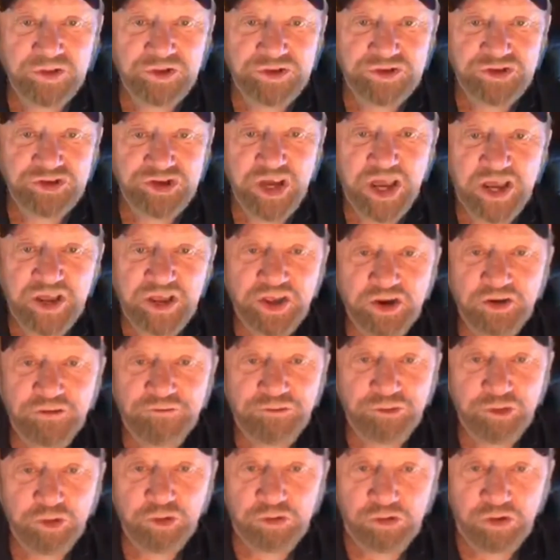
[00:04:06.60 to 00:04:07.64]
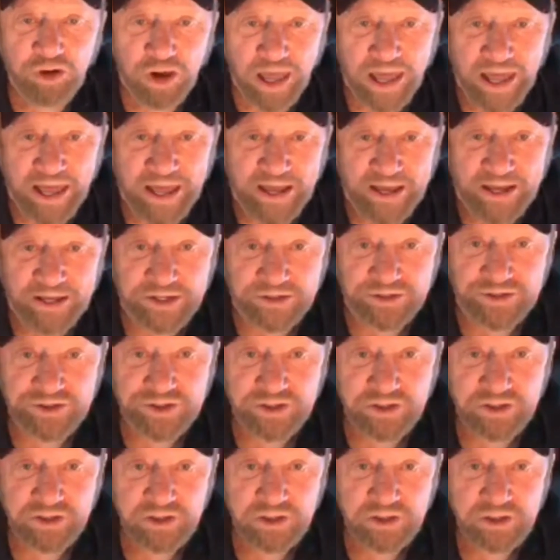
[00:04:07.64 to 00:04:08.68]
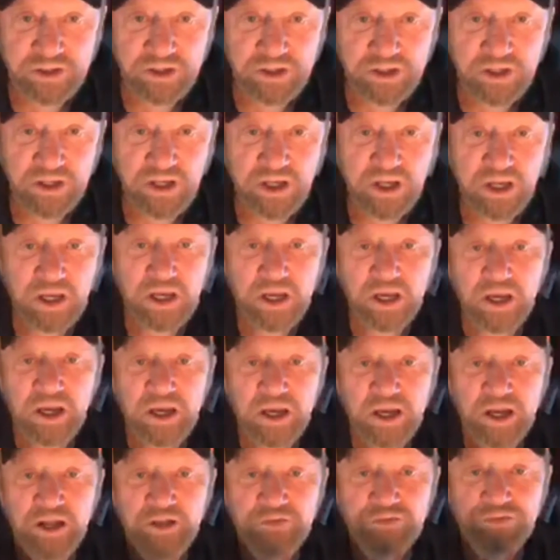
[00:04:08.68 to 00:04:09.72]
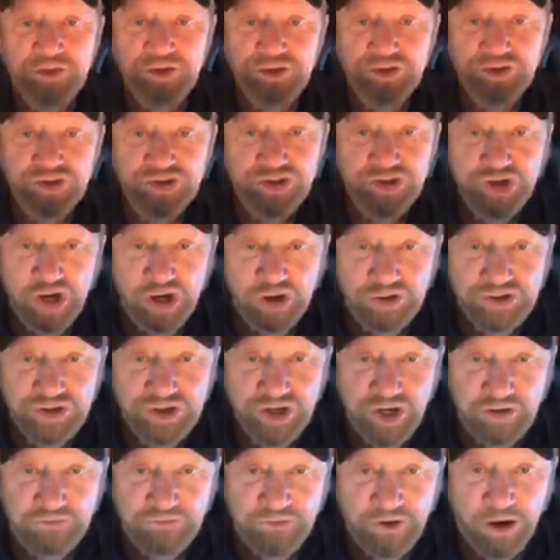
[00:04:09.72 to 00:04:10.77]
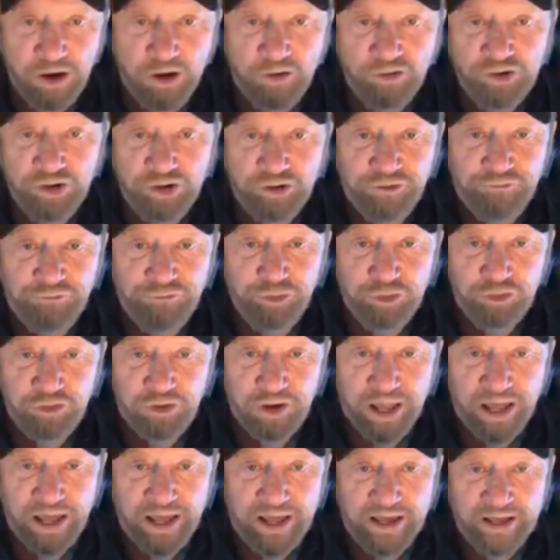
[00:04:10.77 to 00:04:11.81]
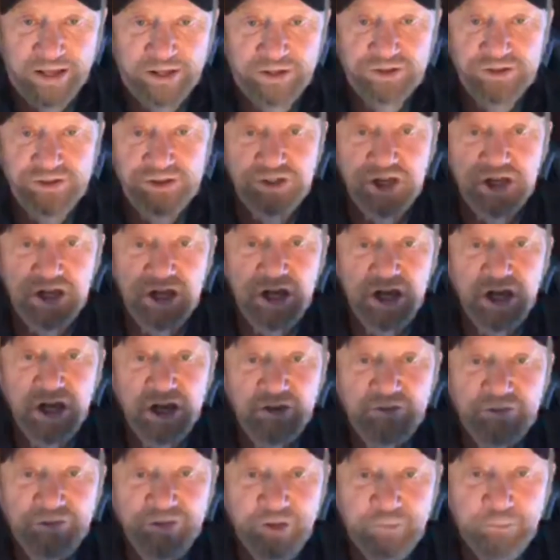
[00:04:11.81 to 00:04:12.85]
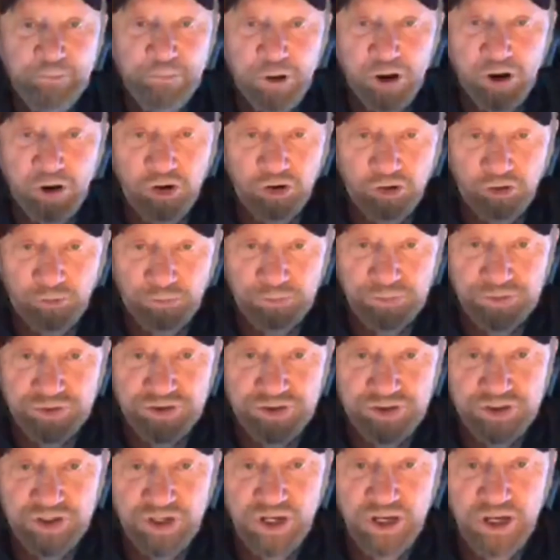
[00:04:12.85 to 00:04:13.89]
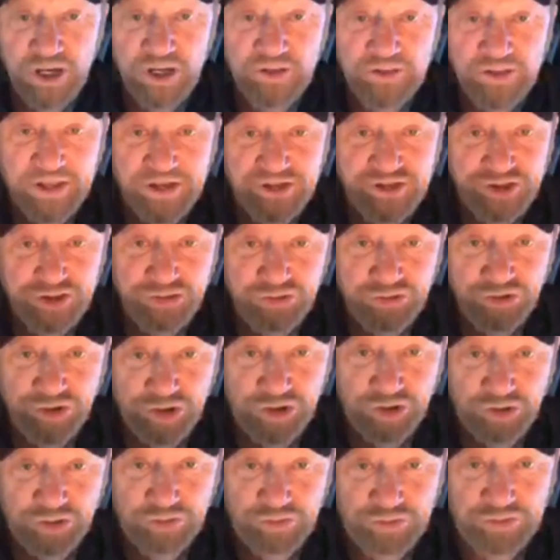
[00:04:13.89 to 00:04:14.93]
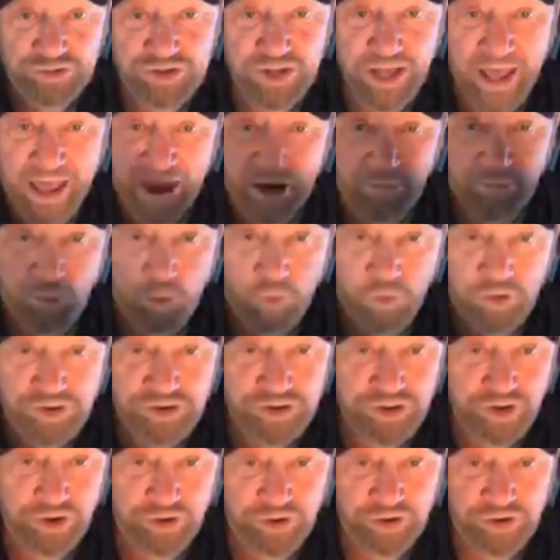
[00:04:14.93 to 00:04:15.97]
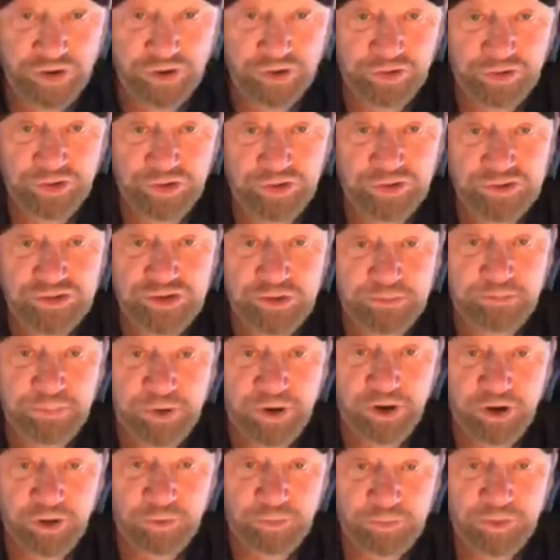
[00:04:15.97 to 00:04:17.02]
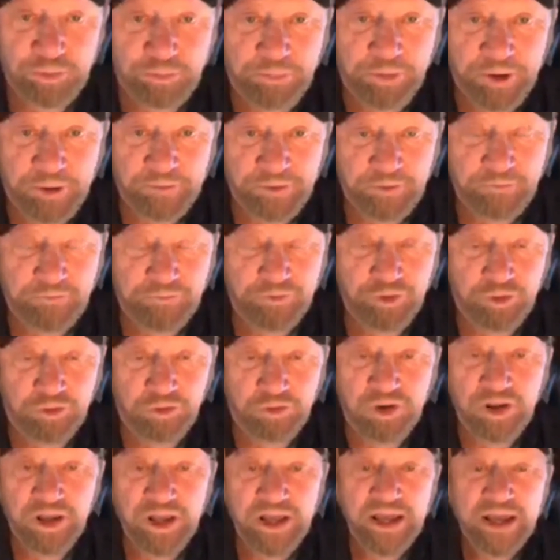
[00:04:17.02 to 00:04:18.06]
Check your fuel lines, the junction of all your fuel lines, the bulbs that you use outboard. You know, you'll use a bulb to pump the fuel.